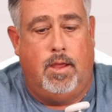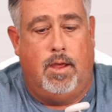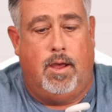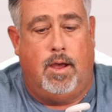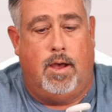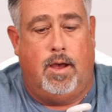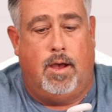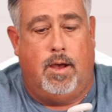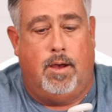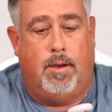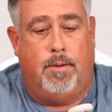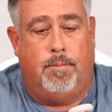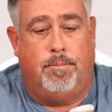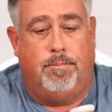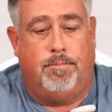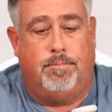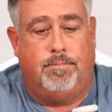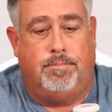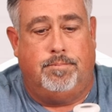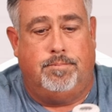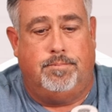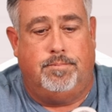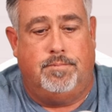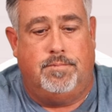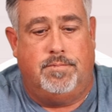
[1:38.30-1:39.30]

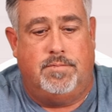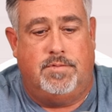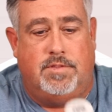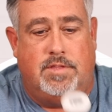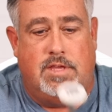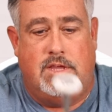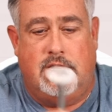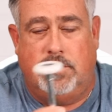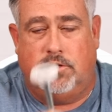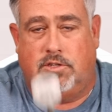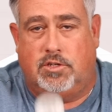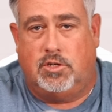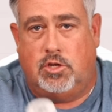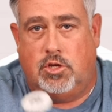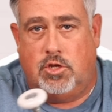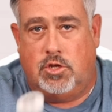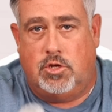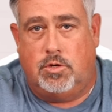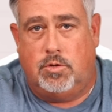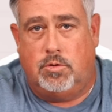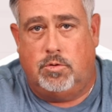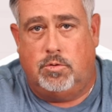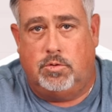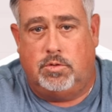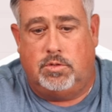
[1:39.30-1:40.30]
Um, these are
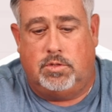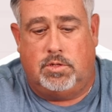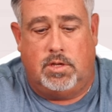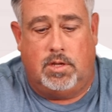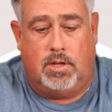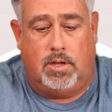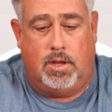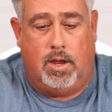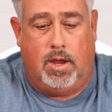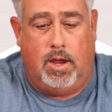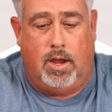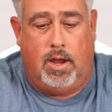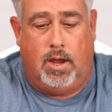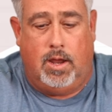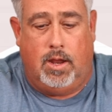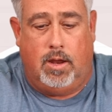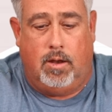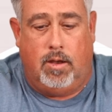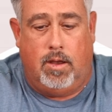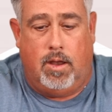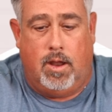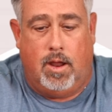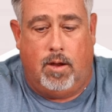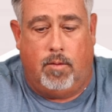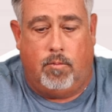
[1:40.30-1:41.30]
used
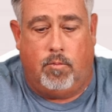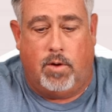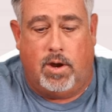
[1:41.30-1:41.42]
in uh,